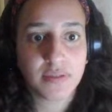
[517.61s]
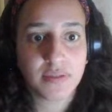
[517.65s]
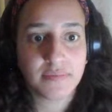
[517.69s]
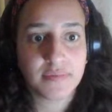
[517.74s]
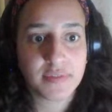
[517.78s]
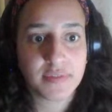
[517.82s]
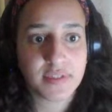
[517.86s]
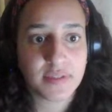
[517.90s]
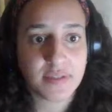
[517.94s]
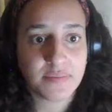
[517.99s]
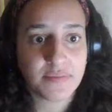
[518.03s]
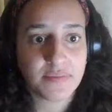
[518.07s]
For
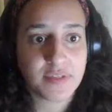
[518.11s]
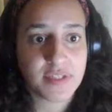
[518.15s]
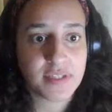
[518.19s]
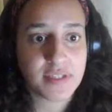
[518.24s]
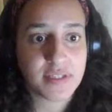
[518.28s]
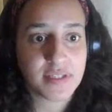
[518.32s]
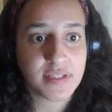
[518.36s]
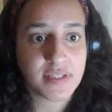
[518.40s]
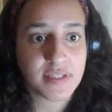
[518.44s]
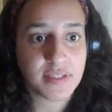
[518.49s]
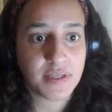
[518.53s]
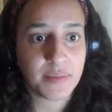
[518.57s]
some reason
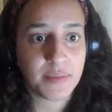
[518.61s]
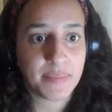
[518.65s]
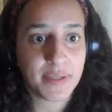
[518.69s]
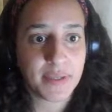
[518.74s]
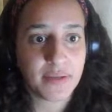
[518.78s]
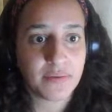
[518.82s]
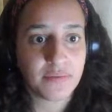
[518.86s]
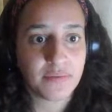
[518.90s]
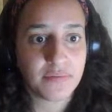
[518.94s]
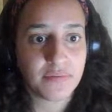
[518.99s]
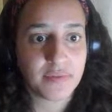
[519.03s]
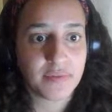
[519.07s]
it's come
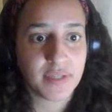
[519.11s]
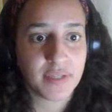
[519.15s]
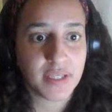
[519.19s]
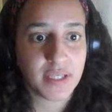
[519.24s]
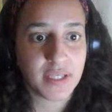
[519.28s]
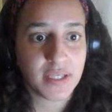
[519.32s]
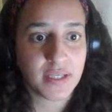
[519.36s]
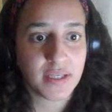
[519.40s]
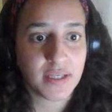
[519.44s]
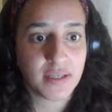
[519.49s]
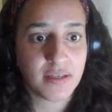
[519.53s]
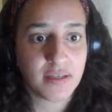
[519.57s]
out of
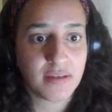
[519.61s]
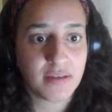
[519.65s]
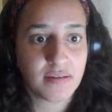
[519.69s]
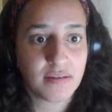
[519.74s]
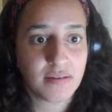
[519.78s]
the...